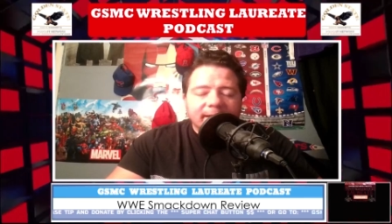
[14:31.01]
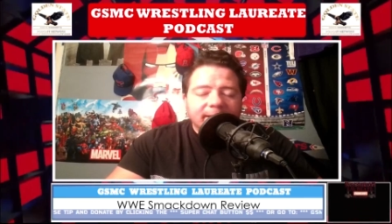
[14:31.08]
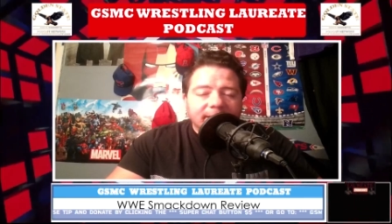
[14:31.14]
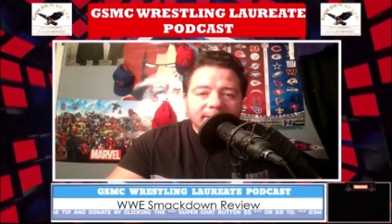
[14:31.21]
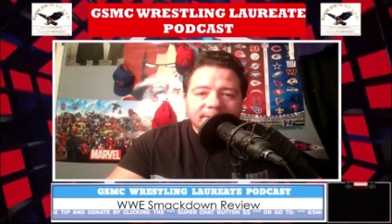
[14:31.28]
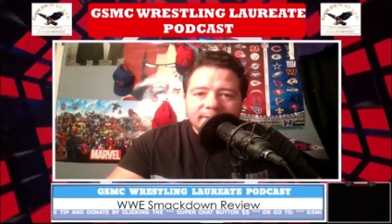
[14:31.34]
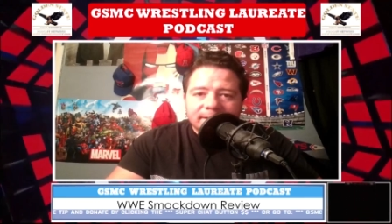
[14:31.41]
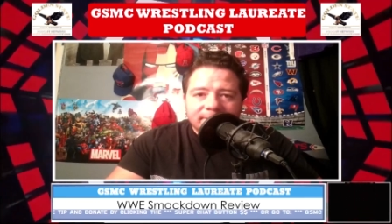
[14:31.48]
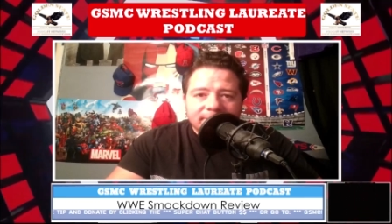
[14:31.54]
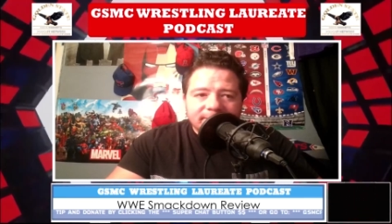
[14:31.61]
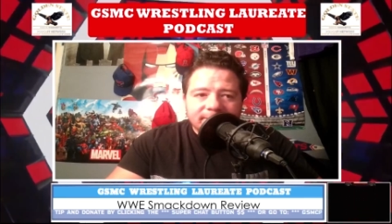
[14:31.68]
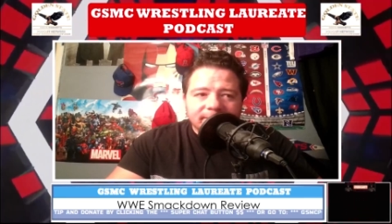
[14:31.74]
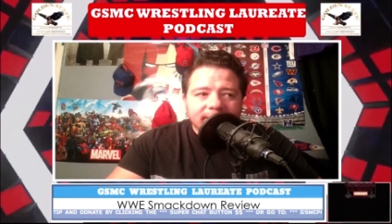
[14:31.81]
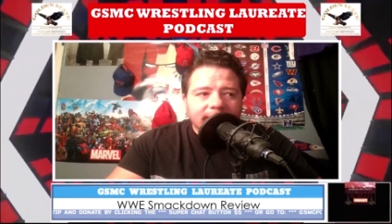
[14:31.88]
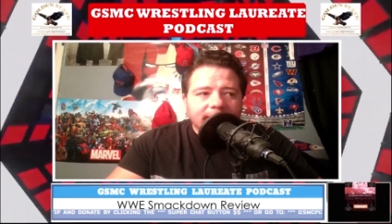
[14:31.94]
taken
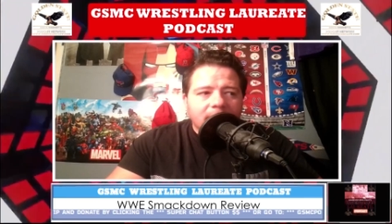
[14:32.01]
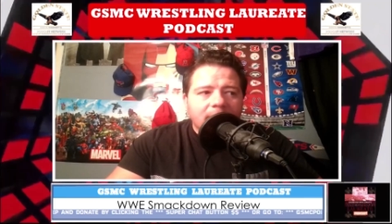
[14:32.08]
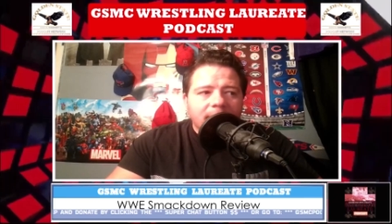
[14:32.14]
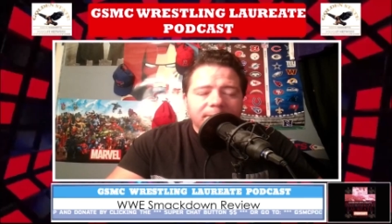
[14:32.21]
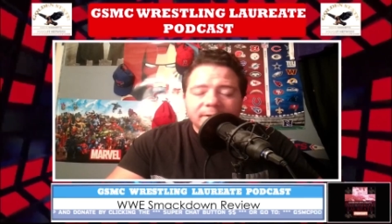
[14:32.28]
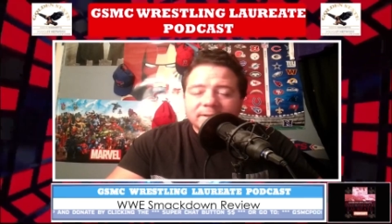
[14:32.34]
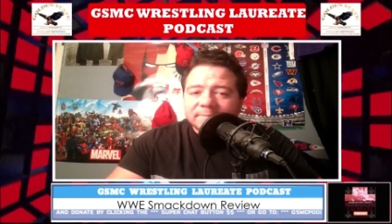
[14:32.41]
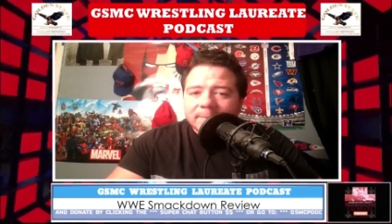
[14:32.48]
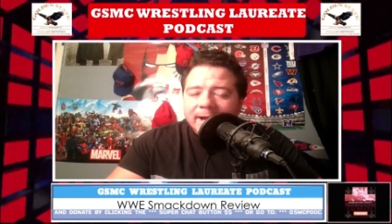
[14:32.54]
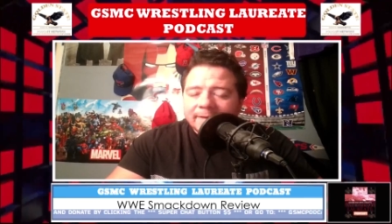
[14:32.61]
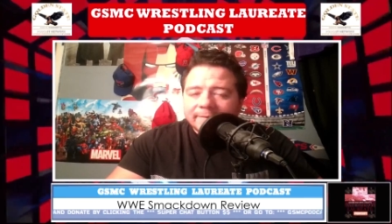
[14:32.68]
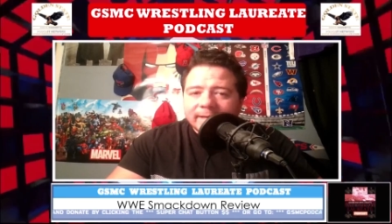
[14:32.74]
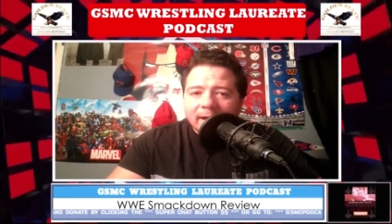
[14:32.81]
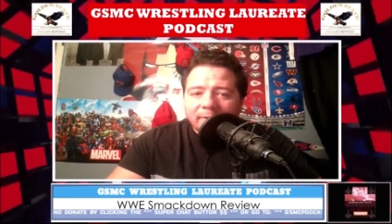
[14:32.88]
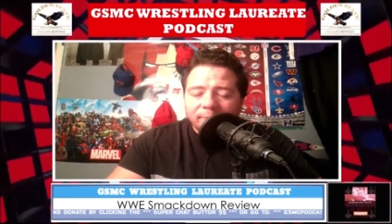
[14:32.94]
seriously on the
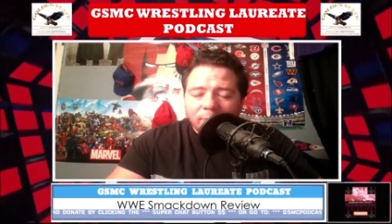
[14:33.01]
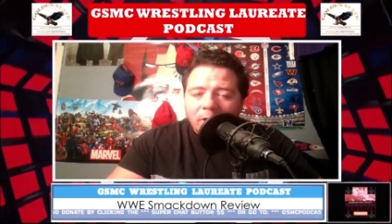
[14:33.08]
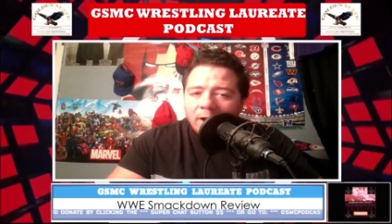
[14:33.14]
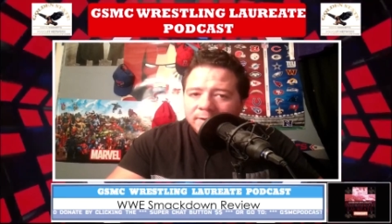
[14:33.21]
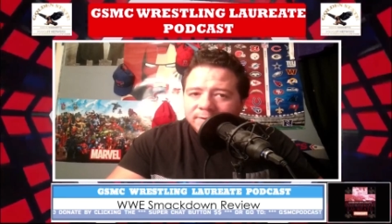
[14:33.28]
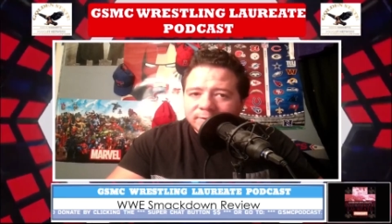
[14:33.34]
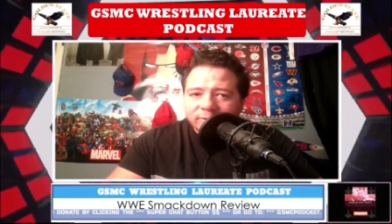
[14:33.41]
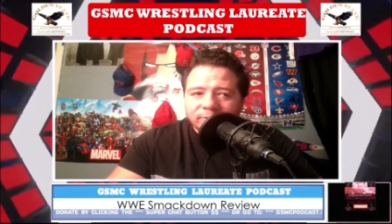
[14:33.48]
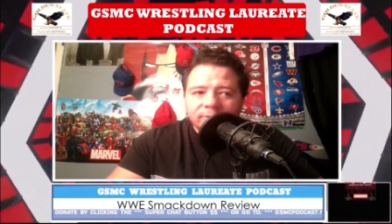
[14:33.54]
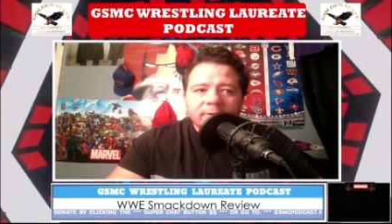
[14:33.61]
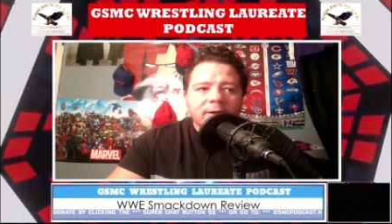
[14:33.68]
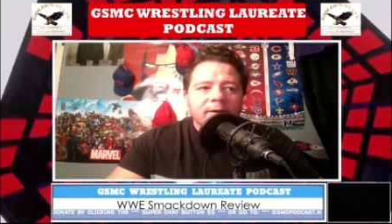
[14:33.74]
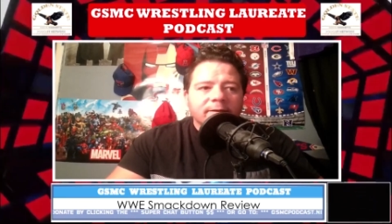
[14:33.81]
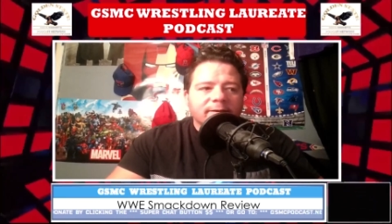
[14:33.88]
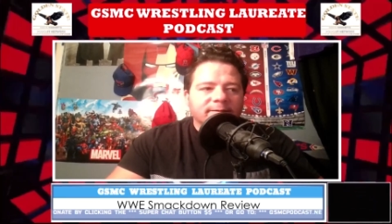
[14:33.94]
smackdown roster
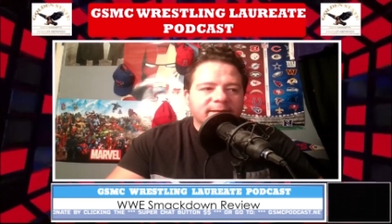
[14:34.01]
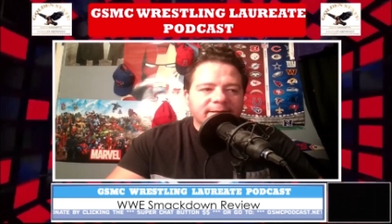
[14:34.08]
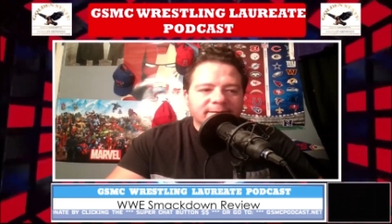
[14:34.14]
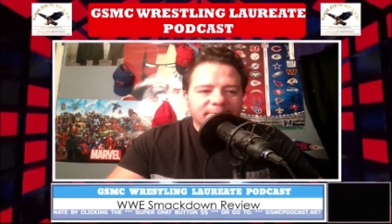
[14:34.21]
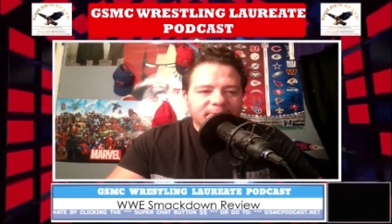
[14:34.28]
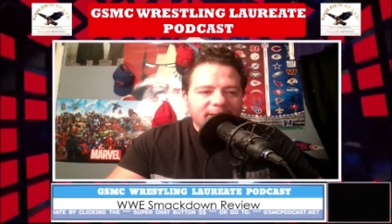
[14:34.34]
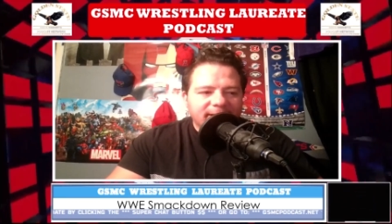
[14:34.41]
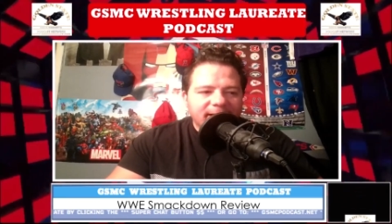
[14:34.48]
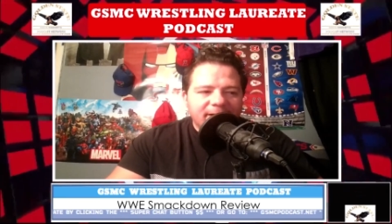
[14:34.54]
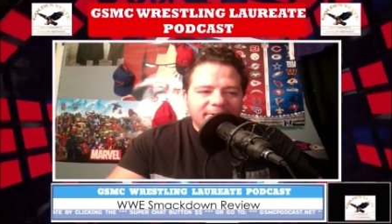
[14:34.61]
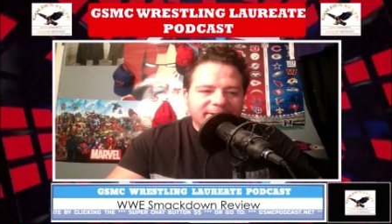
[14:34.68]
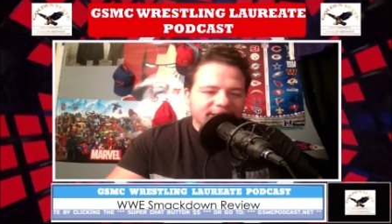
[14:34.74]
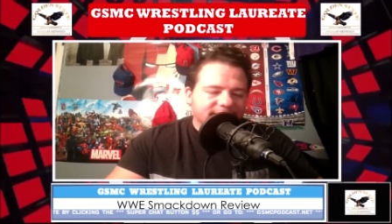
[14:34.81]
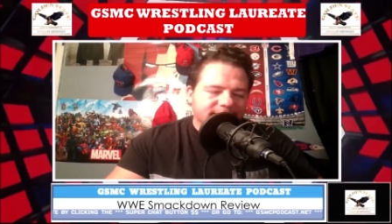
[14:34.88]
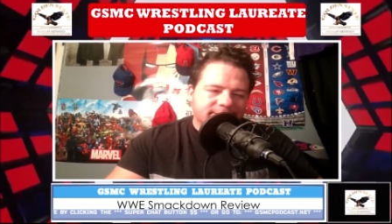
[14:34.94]
because as of right now
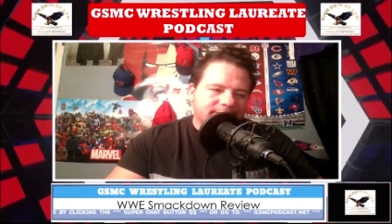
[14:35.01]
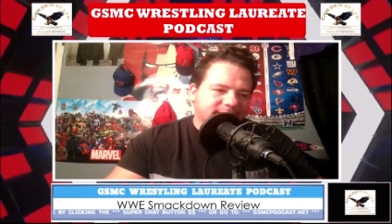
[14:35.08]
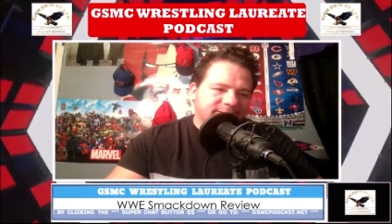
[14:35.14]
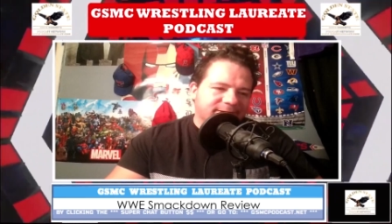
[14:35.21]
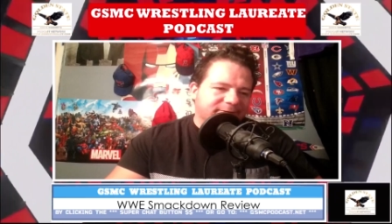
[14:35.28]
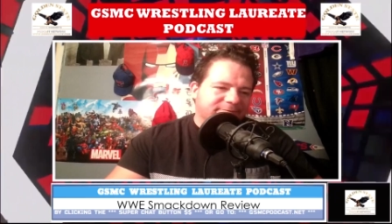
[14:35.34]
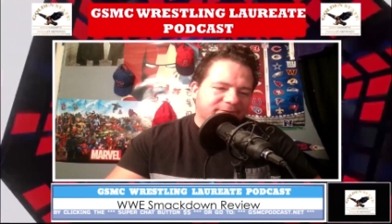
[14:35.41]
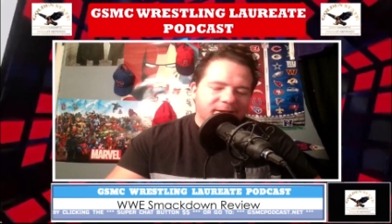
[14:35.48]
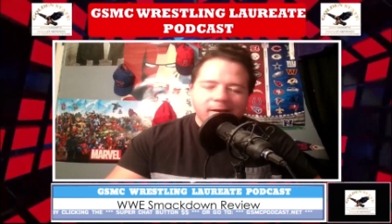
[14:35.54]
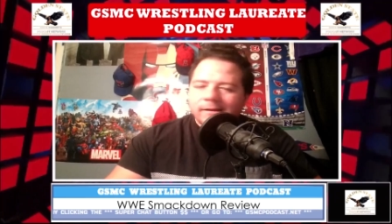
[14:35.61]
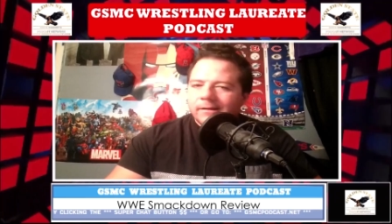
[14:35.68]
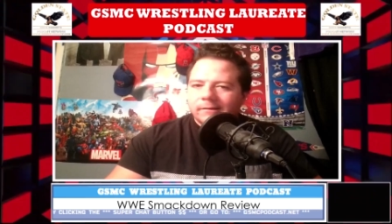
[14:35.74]
he's you know